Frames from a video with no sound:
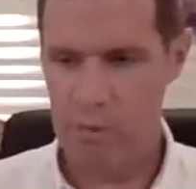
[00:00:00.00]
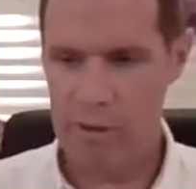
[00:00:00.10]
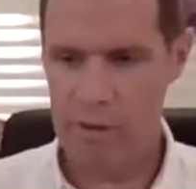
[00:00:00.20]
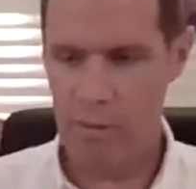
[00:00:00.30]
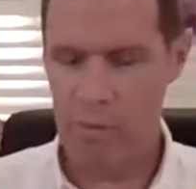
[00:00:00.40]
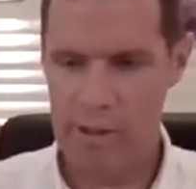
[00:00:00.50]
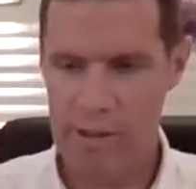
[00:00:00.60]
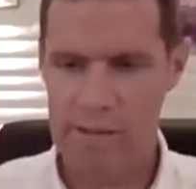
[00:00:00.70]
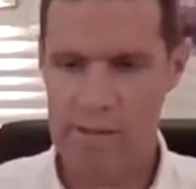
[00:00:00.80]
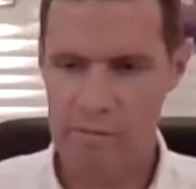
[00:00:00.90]
blame, and
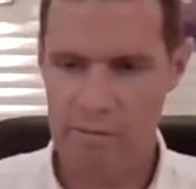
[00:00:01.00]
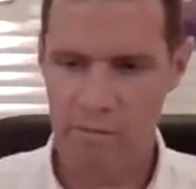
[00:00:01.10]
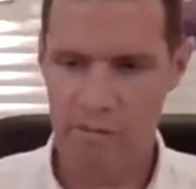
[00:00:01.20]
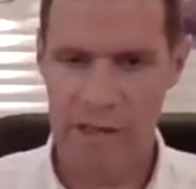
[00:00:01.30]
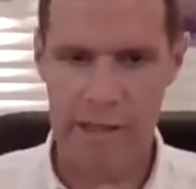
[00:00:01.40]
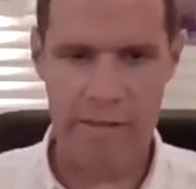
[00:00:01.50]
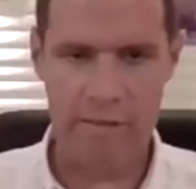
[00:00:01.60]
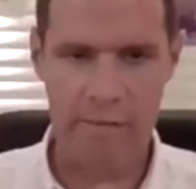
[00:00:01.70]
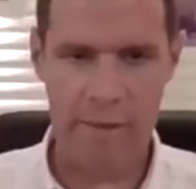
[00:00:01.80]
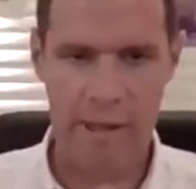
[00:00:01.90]
particularly when
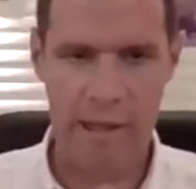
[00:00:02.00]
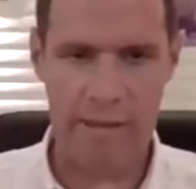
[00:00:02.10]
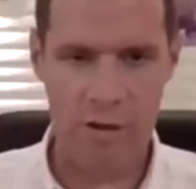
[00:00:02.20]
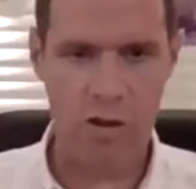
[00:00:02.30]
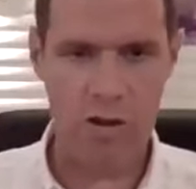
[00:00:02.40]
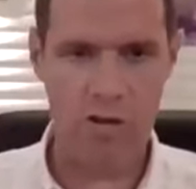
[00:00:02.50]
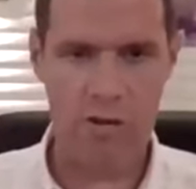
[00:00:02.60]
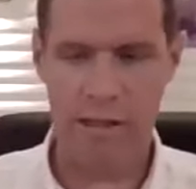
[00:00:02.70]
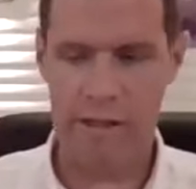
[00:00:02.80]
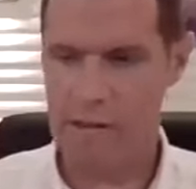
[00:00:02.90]
he's
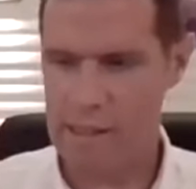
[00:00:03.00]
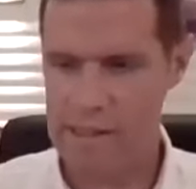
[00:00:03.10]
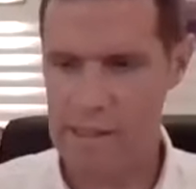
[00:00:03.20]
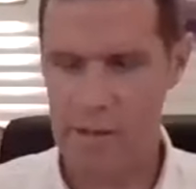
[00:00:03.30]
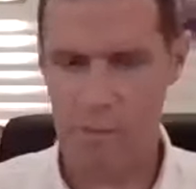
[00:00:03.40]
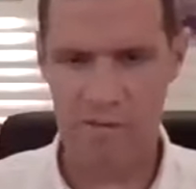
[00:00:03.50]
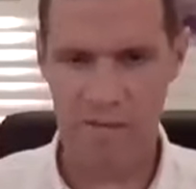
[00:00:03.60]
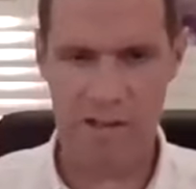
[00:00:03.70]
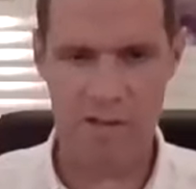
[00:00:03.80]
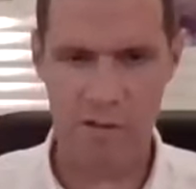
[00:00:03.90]
feeling like the
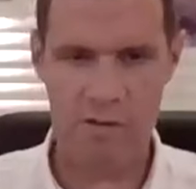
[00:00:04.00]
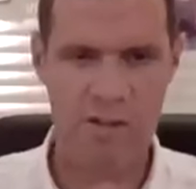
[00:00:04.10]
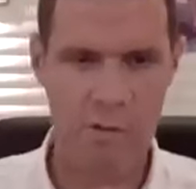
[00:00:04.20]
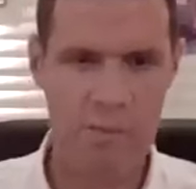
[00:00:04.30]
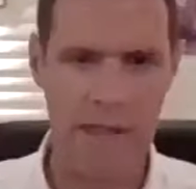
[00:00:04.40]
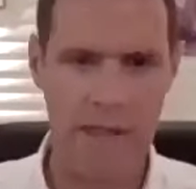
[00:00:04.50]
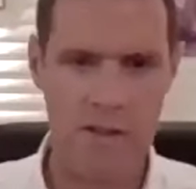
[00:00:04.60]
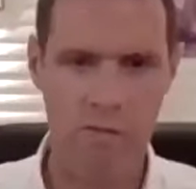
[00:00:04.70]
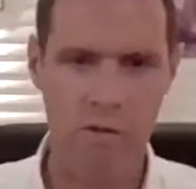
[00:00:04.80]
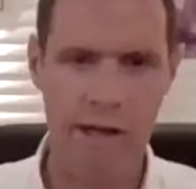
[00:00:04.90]
nurturer that things need to be
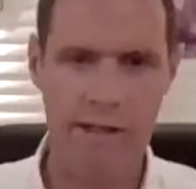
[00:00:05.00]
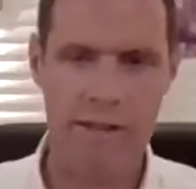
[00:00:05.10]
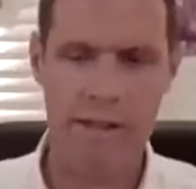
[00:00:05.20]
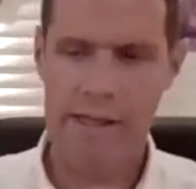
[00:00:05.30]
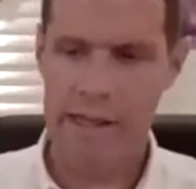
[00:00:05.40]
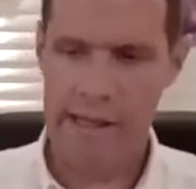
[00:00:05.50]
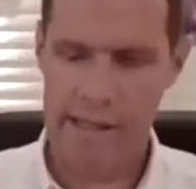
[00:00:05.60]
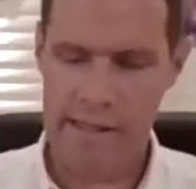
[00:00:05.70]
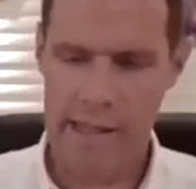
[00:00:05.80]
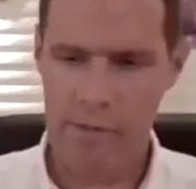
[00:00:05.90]
fixed or something
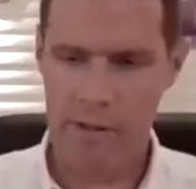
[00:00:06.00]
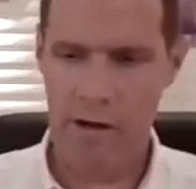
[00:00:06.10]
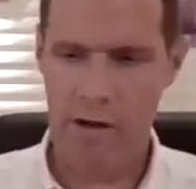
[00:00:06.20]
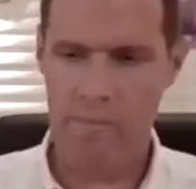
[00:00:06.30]
isn't right,